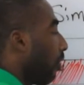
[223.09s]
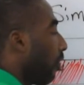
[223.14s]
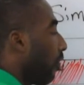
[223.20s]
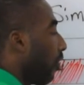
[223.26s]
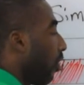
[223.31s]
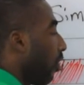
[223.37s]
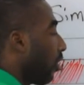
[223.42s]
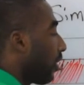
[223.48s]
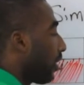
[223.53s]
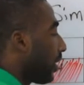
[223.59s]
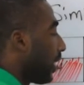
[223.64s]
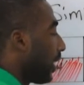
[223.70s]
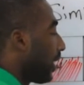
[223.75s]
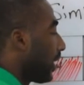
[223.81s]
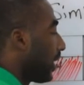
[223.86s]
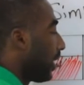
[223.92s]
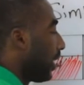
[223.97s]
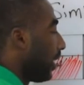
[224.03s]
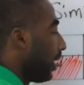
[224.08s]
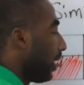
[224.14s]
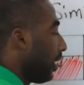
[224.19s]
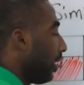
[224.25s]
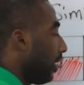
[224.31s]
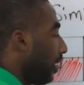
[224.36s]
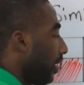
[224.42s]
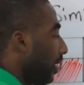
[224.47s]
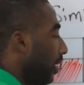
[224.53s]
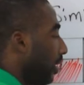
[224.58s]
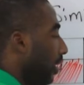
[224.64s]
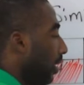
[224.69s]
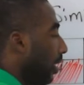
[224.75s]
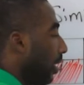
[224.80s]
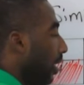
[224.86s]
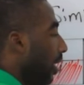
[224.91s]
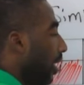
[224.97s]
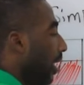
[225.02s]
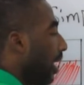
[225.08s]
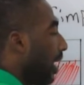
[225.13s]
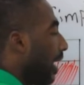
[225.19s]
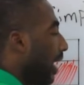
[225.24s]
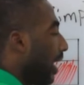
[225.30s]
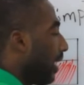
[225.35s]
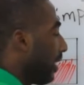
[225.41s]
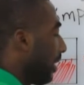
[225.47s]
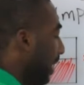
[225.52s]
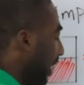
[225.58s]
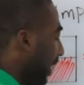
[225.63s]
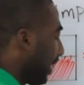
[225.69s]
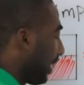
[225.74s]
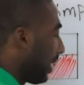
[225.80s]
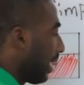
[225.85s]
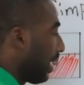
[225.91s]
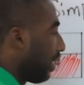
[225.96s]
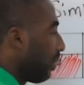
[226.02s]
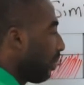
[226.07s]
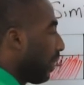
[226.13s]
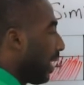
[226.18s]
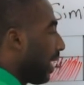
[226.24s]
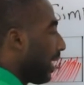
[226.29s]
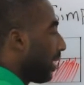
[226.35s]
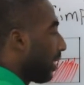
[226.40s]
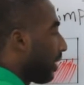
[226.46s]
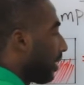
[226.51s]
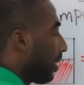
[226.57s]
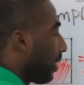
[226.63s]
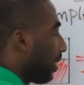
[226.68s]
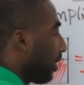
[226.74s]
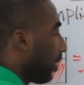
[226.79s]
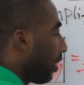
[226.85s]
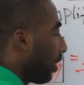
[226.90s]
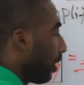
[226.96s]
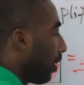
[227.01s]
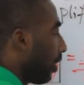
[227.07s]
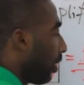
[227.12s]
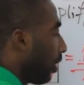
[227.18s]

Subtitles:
4/16 is the same as